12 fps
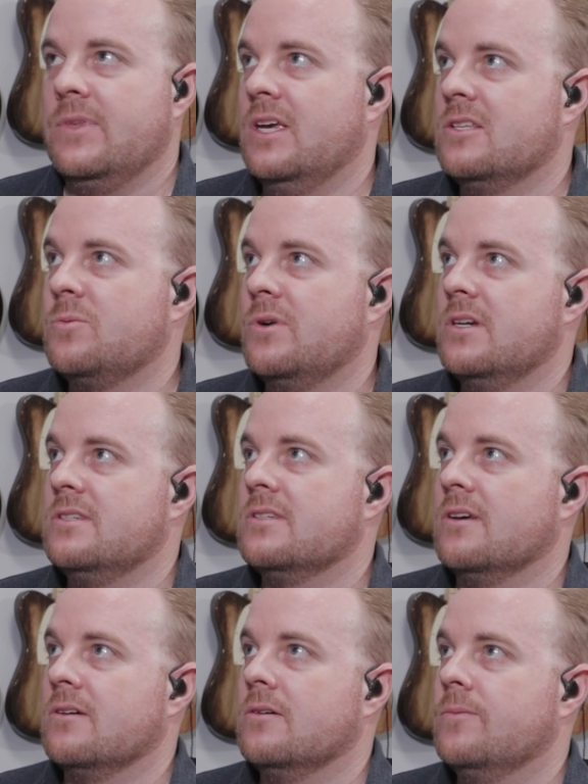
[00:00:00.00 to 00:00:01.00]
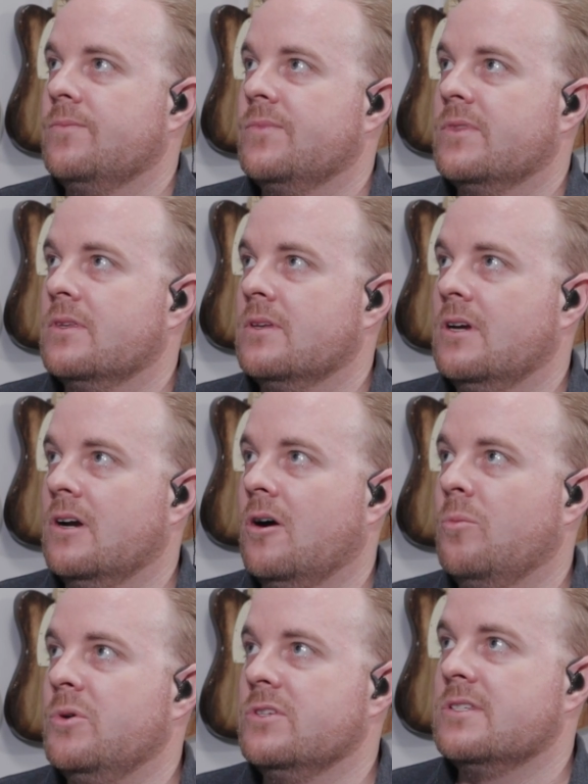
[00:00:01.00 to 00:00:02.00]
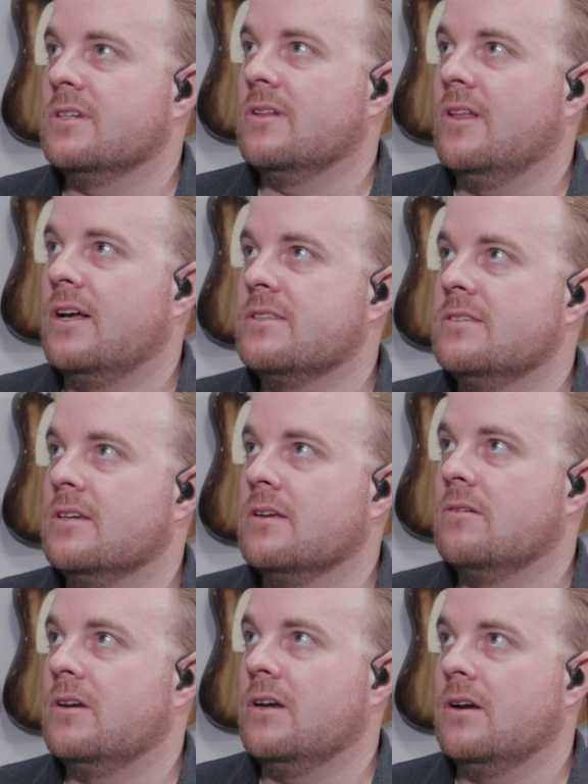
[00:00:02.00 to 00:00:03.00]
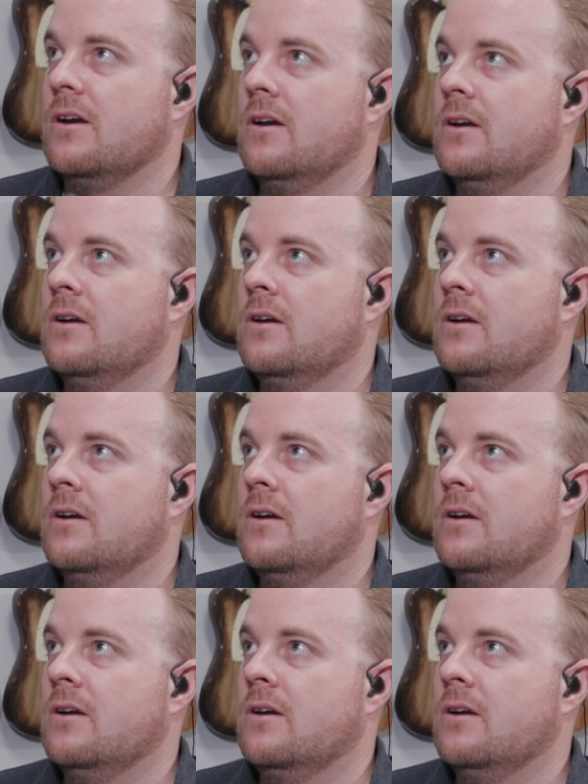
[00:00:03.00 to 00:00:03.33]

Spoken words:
It's pretty subtle. Here, I'll boost it a lot so you could hear it.